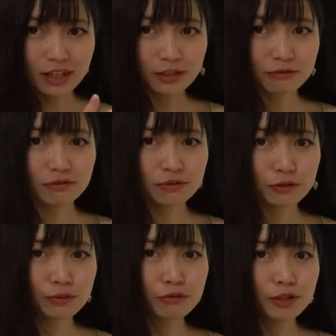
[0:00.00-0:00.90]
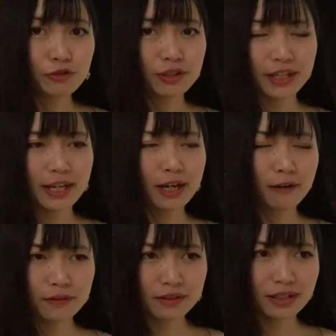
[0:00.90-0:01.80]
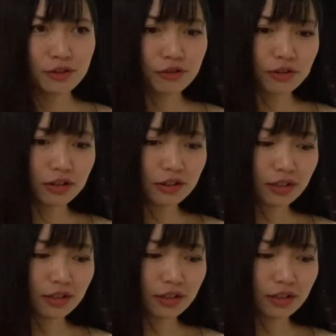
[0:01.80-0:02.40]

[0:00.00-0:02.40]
are super rich, they can have a teacher